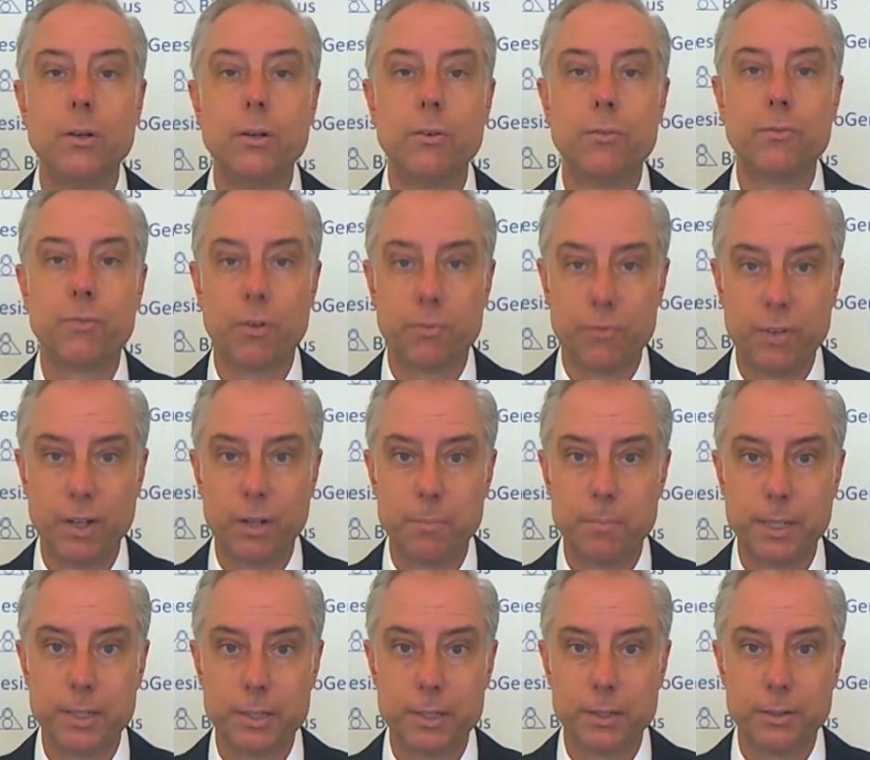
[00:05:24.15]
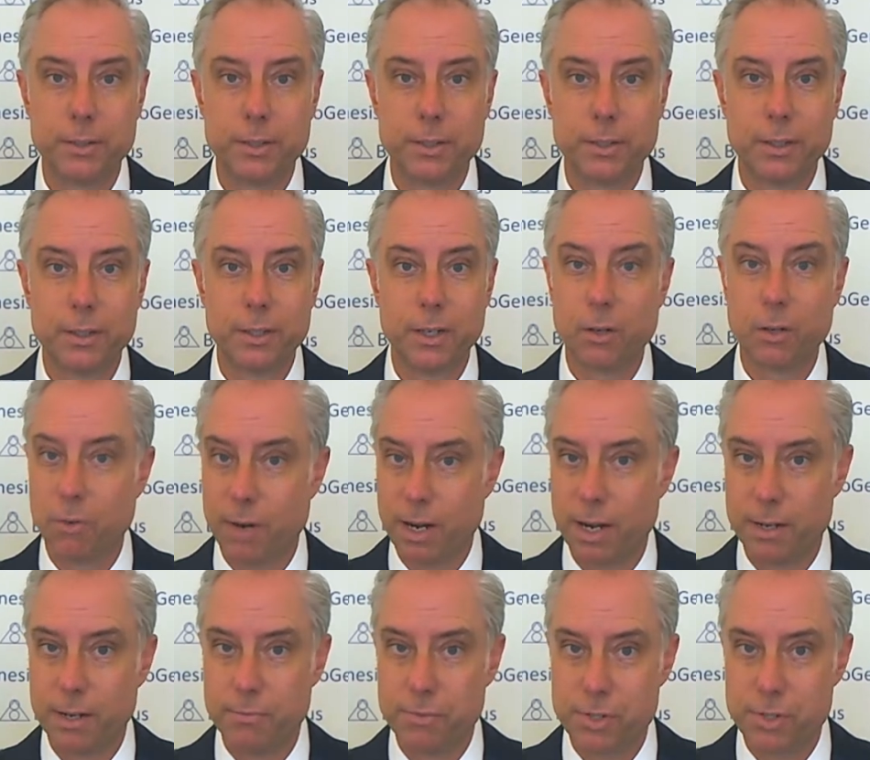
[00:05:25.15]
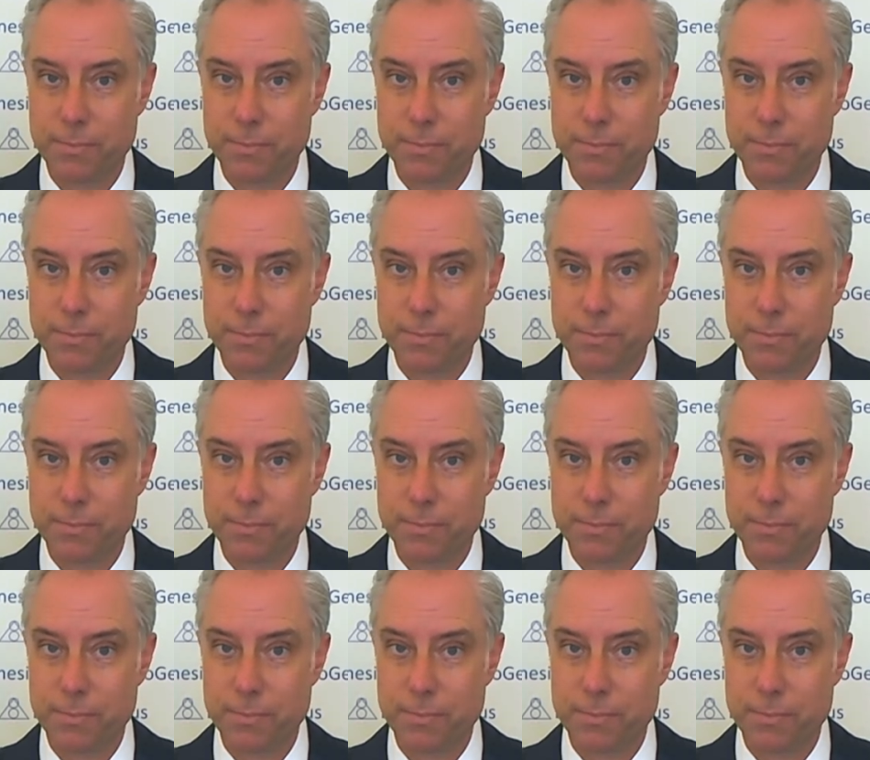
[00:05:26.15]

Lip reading: Fulfillment arrives.